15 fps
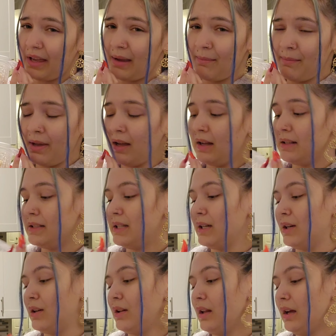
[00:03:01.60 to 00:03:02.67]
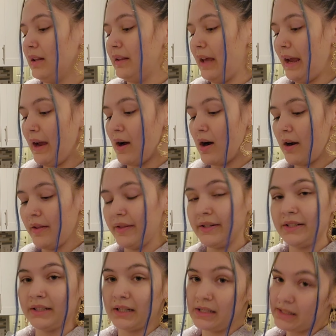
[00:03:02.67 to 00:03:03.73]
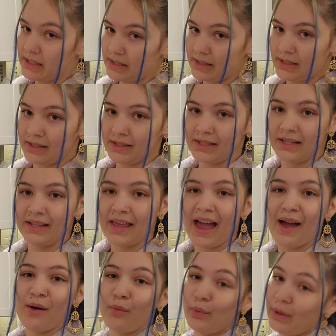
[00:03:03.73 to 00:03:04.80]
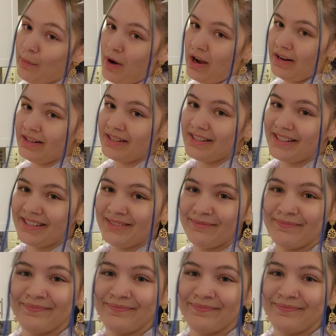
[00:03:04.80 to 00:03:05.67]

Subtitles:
them until they are the consistency that we want.